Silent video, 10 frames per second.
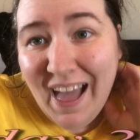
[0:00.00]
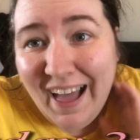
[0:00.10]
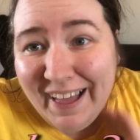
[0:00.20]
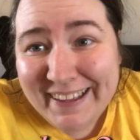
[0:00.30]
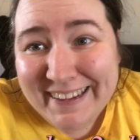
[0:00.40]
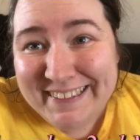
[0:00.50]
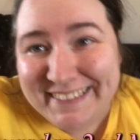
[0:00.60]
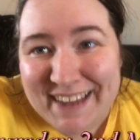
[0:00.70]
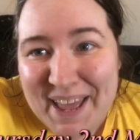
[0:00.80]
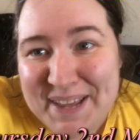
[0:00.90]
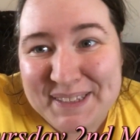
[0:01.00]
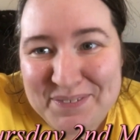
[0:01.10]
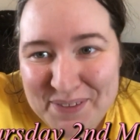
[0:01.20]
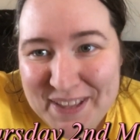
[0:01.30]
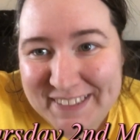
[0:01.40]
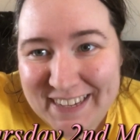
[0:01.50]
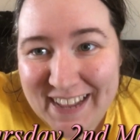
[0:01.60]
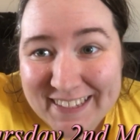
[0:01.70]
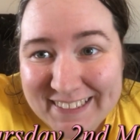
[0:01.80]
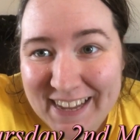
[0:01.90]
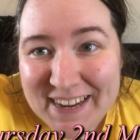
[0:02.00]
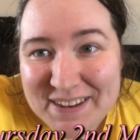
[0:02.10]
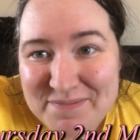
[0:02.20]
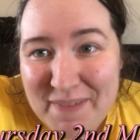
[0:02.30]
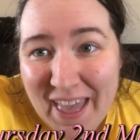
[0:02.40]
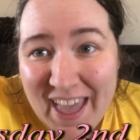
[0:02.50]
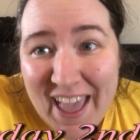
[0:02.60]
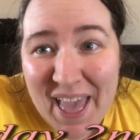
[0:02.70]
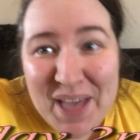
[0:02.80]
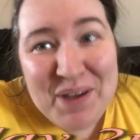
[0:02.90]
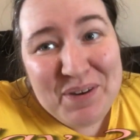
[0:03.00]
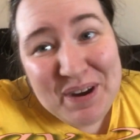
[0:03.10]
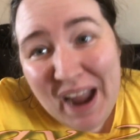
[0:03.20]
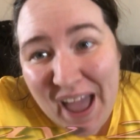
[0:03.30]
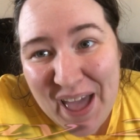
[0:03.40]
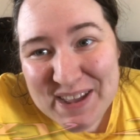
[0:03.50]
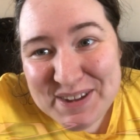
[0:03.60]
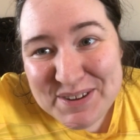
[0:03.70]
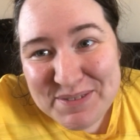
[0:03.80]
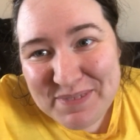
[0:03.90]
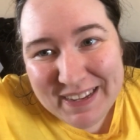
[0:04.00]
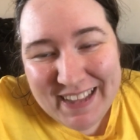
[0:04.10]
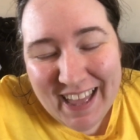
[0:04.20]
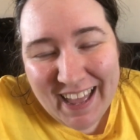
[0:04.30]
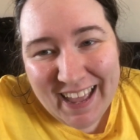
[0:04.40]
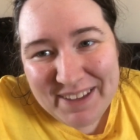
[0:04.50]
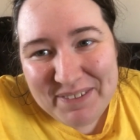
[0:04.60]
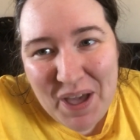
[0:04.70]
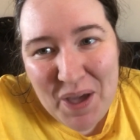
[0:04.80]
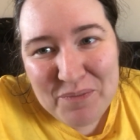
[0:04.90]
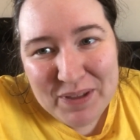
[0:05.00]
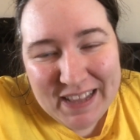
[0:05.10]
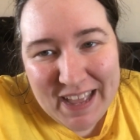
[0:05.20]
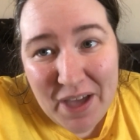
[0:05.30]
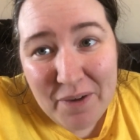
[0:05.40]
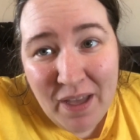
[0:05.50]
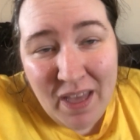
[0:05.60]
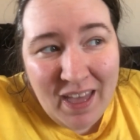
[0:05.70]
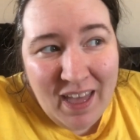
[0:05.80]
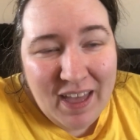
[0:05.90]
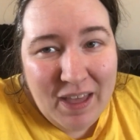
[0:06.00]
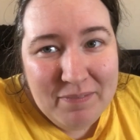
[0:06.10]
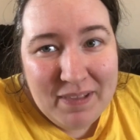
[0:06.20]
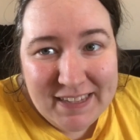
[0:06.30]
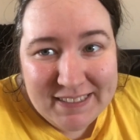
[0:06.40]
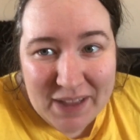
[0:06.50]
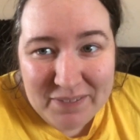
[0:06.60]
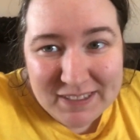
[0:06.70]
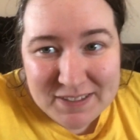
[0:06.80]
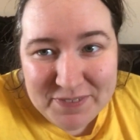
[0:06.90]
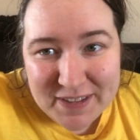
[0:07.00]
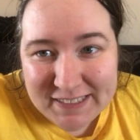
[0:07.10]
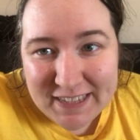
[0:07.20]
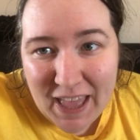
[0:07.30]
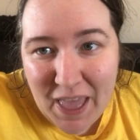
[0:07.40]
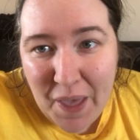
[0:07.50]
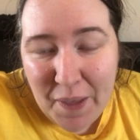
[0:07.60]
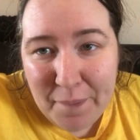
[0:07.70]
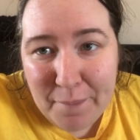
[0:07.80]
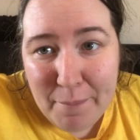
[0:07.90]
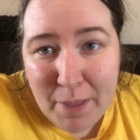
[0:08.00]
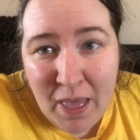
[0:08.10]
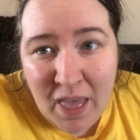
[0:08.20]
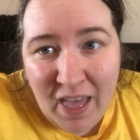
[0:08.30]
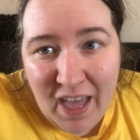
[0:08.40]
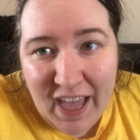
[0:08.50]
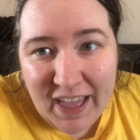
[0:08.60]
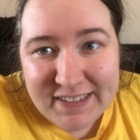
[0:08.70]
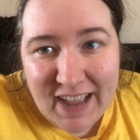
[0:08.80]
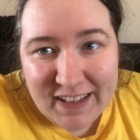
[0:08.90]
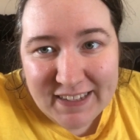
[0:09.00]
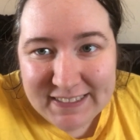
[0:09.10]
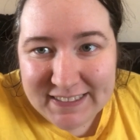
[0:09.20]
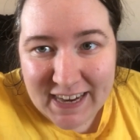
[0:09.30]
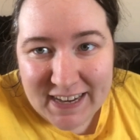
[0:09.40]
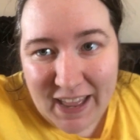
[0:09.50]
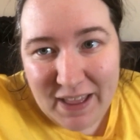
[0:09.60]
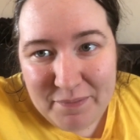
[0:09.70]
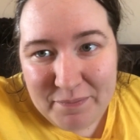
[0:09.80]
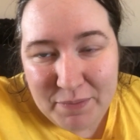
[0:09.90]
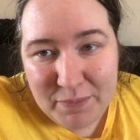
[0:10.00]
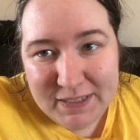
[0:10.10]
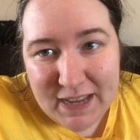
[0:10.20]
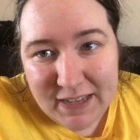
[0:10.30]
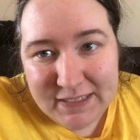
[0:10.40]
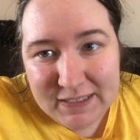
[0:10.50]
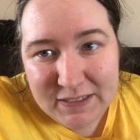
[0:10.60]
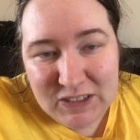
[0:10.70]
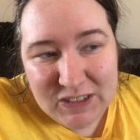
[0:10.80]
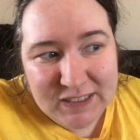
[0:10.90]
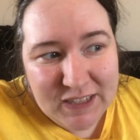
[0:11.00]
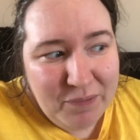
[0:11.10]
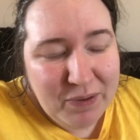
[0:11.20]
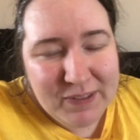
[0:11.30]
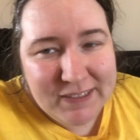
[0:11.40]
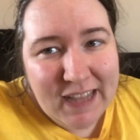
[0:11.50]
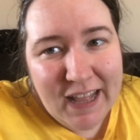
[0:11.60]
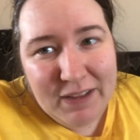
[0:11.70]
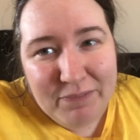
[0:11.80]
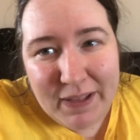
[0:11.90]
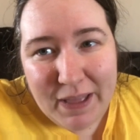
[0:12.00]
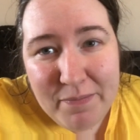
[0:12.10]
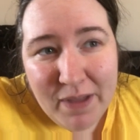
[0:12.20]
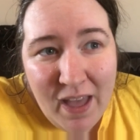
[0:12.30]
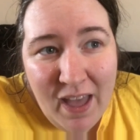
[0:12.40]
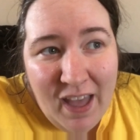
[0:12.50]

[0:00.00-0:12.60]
Hi, today is Thursday the 2nd of May. We're at home, yay, we're at home with Leo. Um, last night was his first night at home and Alice stayed at mum and dad's just so we could settle in with him